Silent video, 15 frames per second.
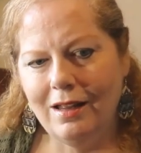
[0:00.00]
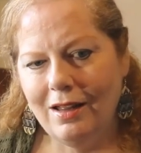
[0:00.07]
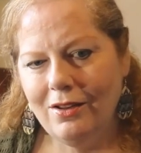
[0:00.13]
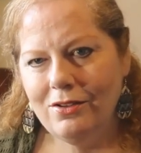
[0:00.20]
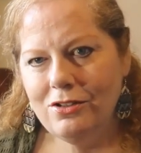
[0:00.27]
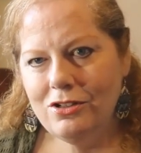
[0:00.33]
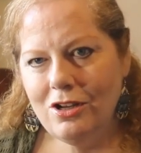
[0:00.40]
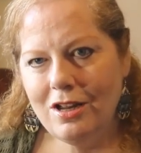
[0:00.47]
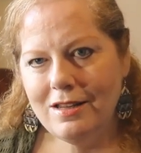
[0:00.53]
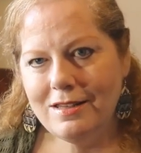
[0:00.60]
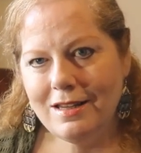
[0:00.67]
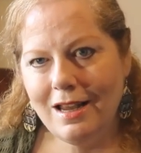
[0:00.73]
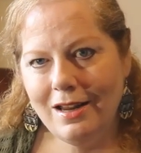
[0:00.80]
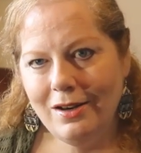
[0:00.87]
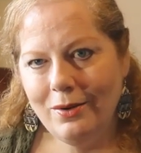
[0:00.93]
Elton John's
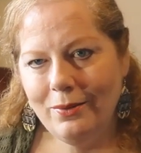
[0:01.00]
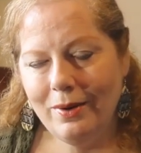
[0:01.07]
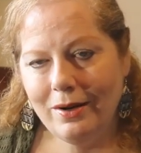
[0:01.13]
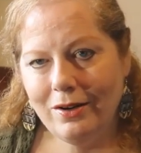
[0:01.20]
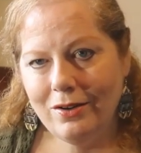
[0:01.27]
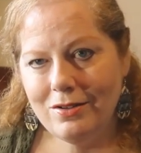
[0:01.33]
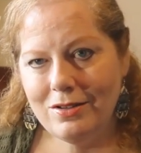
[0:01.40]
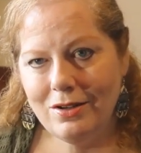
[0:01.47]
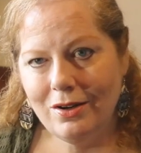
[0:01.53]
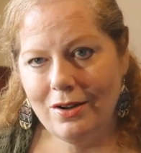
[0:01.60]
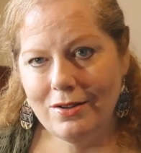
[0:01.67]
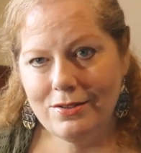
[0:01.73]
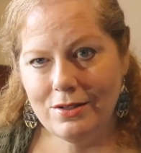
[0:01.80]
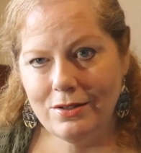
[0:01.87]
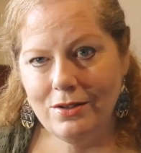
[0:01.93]
kind of records are
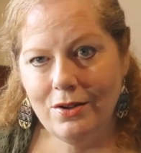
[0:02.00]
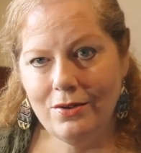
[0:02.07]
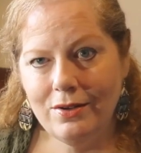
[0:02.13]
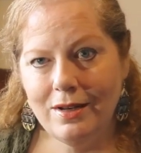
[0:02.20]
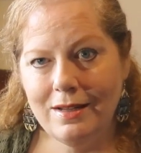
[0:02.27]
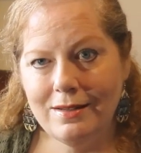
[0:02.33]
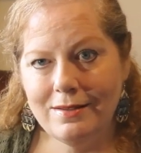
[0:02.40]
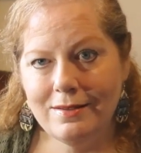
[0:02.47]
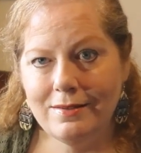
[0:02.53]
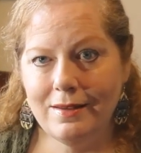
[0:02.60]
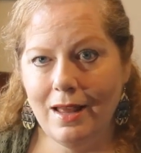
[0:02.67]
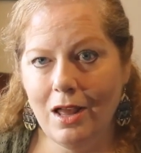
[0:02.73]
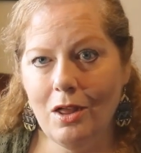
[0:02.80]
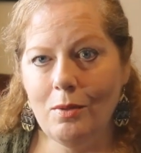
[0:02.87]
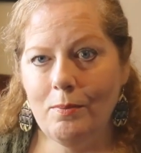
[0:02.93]
also known as
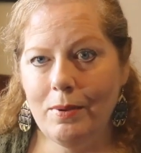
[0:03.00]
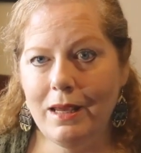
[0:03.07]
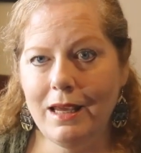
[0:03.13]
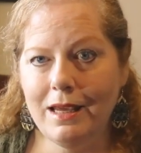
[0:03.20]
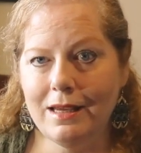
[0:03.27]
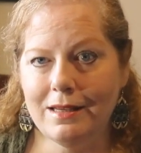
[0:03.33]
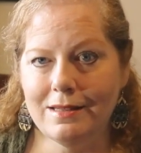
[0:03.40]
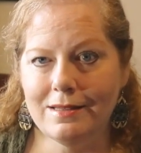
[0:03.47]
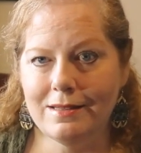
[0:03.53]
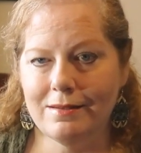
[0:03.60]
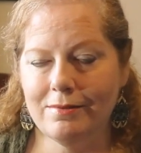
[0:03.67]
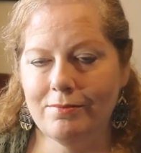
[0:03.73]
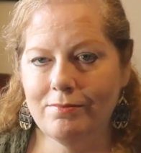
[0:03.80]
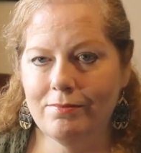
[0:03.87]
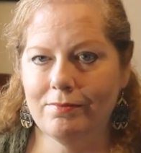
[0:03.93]

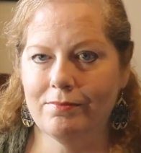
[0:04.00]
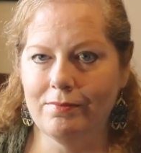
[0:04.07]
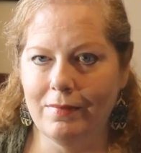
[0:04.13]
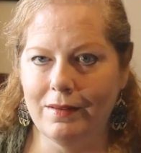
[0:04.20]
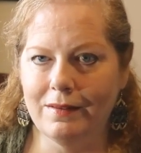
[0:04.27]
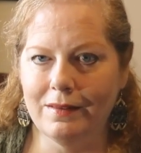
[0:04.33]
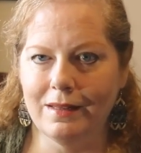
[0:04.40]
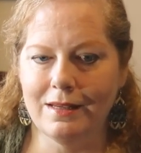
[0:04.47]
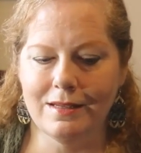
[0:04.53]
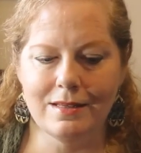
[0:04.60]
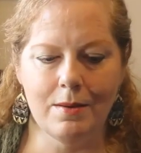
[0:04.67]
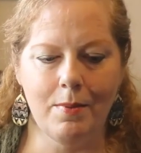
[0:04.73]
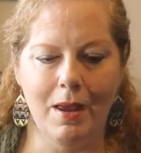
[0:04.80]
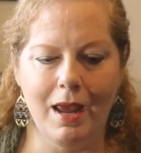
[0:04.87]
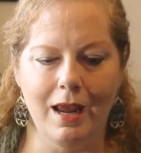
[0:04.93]
LPs.
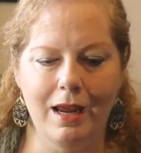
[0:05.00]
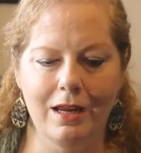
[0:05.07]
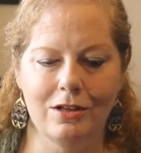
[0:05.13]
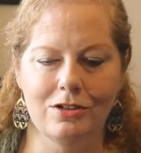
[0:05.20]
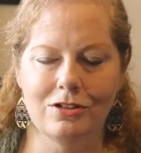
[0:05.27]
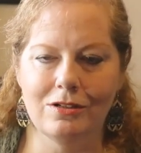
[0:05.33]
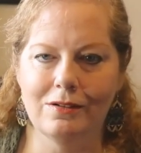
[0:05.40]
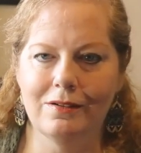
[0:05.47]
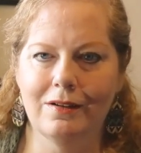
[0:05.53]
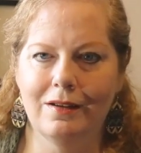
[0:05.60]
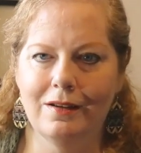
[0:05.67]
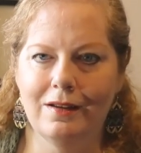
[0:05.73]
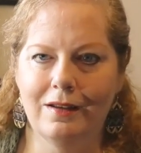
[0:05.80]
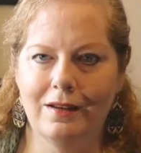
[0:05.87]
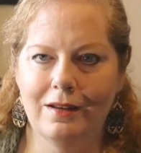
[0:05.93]
Lisa Page.
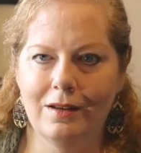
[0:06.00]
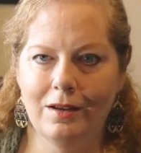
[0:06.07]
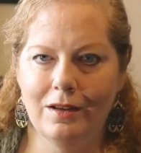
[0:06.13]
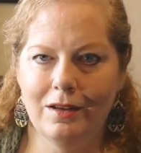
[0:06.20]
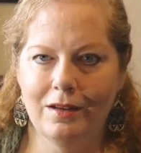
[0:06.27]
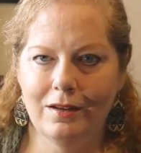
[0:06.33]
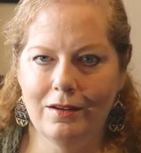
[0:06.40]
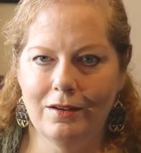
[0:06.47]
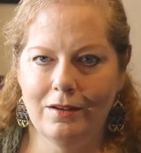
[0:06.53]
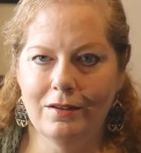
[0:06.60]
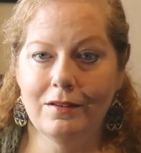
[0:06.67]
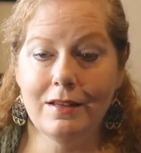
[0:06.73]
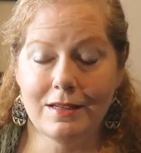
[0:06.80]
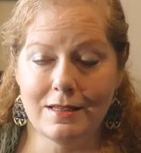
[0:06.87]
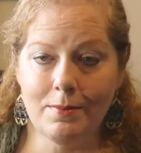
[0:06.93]

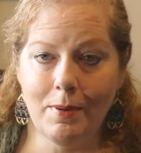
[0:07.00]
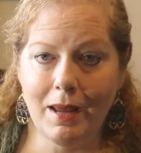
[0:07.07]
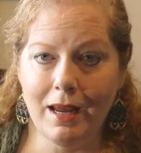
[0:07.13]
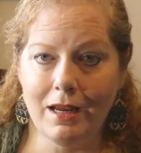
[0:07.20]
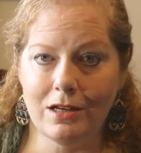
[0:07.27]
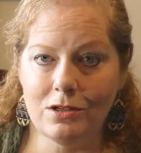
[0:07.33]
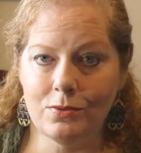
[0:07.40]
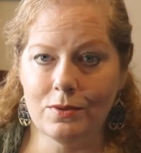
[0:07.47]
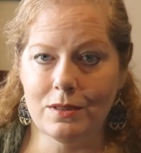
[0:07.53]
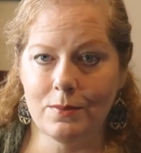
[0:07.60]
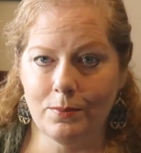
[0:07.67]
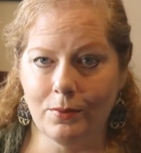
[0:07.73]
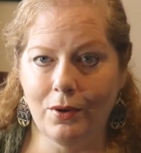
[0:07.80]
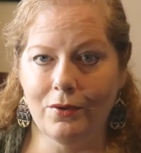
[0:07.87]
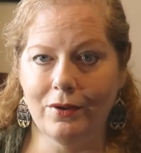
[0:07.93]
Lisa Page was
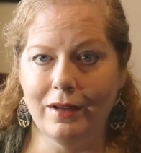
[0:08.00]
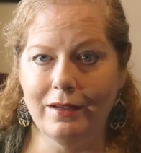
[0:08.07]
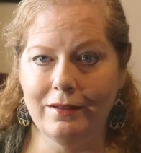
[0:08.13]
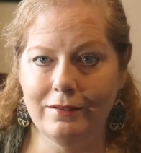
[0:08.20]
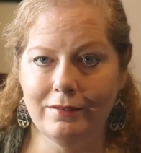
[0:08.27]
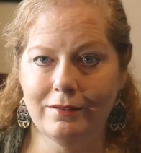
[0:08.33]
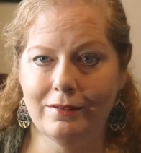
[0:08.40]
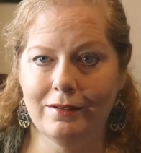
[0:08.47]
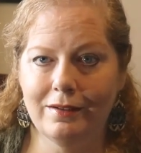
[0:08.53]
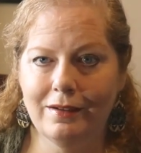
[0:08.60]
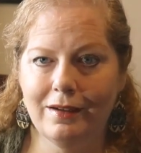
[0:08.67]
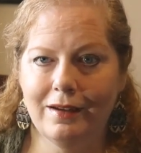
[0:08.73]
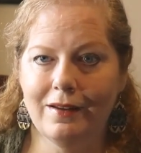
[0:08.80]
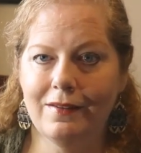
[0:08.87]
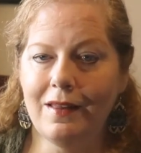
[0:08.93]
broken.
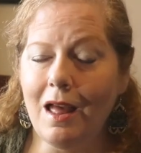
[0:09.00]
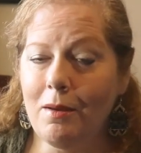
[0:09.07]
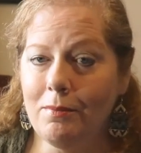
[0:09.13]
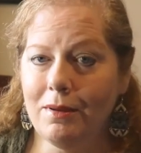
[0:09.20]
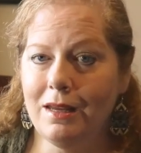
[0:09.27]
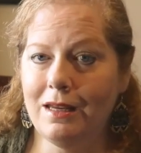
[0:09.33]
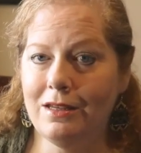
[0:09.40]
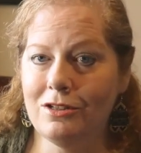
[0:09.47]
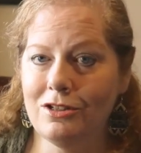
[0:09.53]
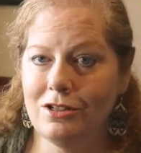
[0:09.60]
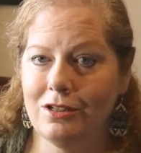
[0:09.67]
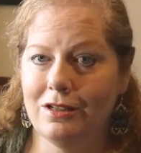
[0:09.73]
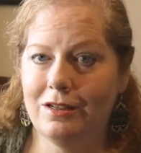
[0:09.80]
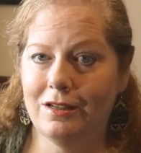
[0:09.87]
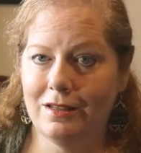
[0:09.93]
That
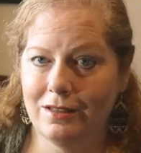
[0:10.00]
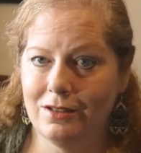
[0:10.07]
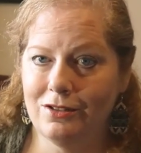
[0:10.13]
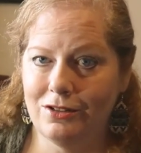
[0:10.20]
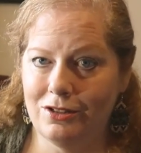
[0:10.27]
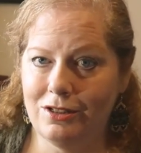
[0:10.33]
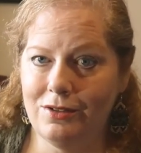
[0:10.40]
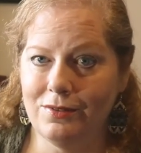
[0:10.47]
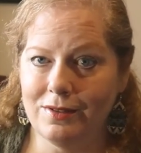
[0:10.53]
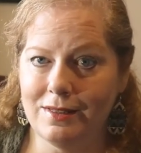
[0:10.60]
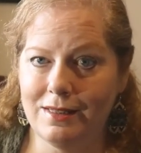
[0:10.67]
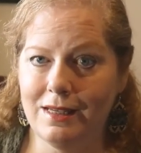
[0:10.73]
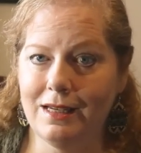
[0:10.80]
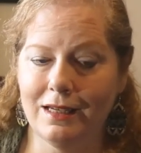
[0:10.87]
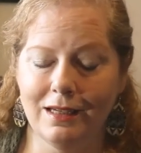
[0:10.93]
means she was
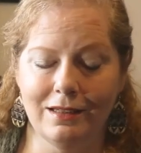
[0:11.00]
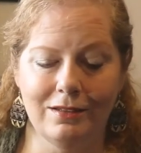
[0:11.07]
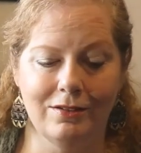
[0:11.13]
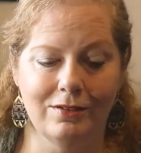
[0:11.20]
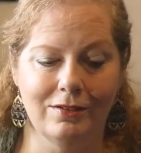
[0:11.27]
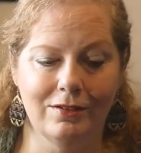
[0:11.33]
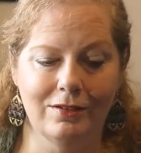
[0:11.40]
singing.